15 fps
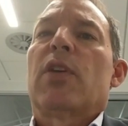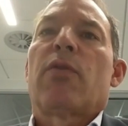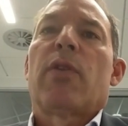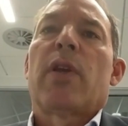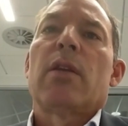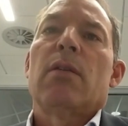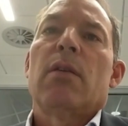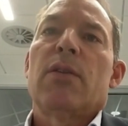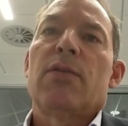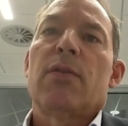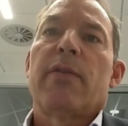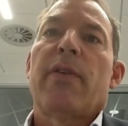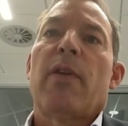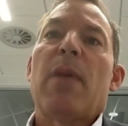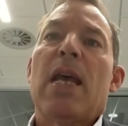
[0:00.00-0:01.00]
create a
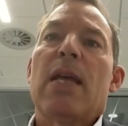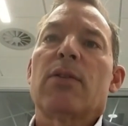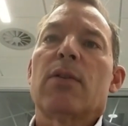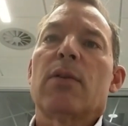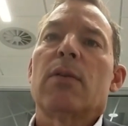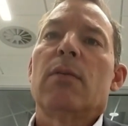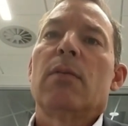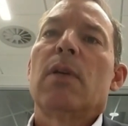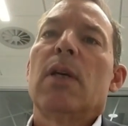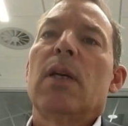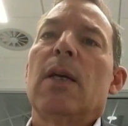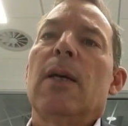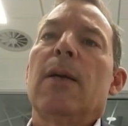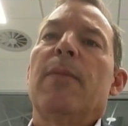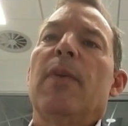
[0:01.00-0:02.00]
sort of a master
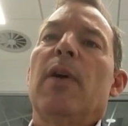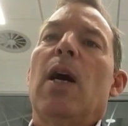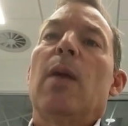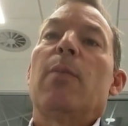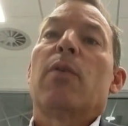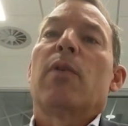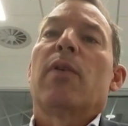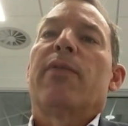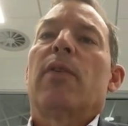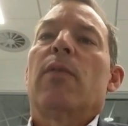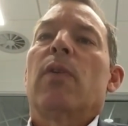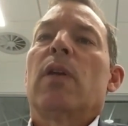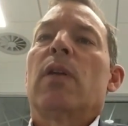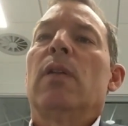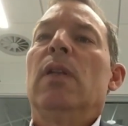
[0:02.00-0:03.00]
IBOR, if you
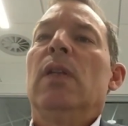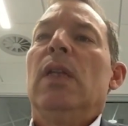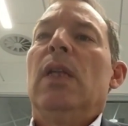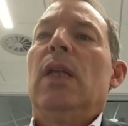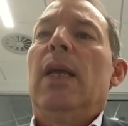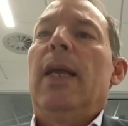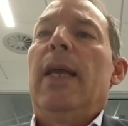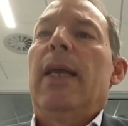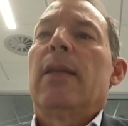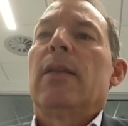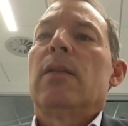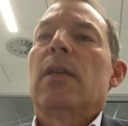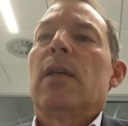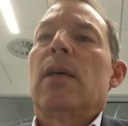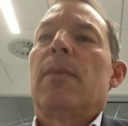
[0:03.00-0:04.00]
will,
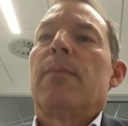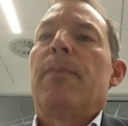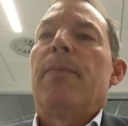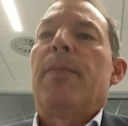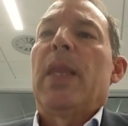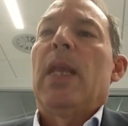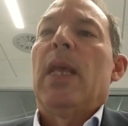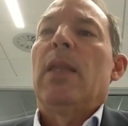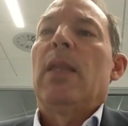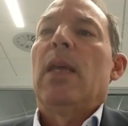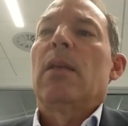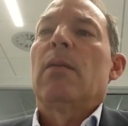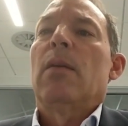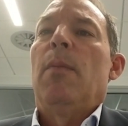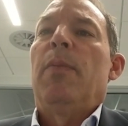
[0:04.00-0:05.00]
and
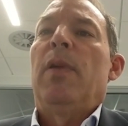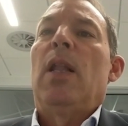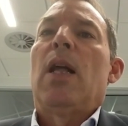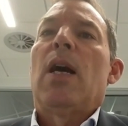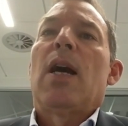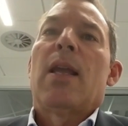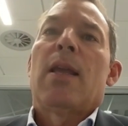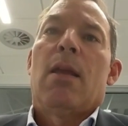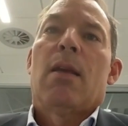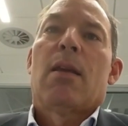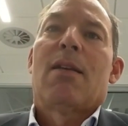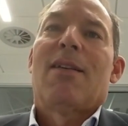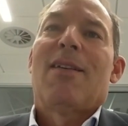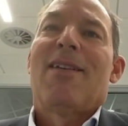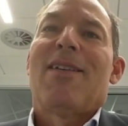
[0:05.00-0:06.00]
then apply
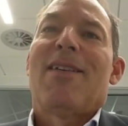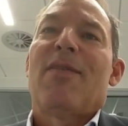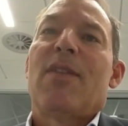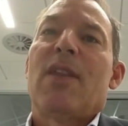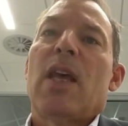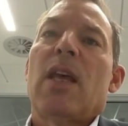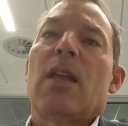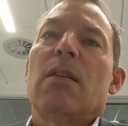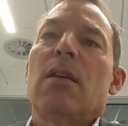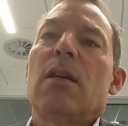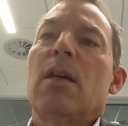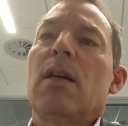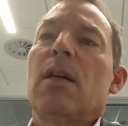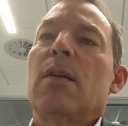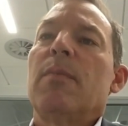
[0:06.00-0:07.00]
that
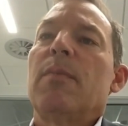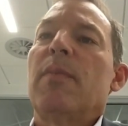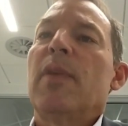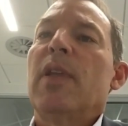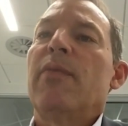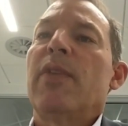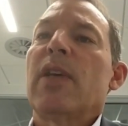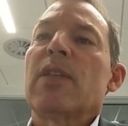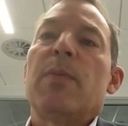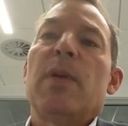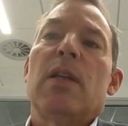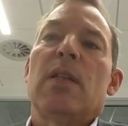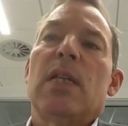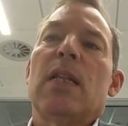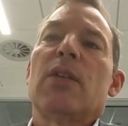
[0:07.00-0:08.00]

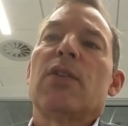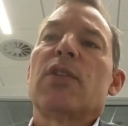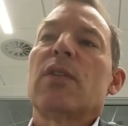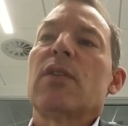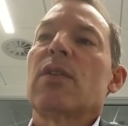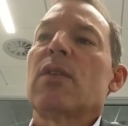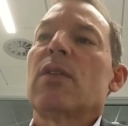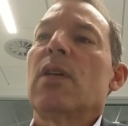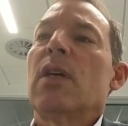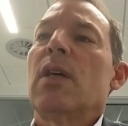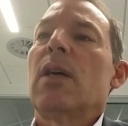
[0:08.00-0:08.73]
investment intelligence,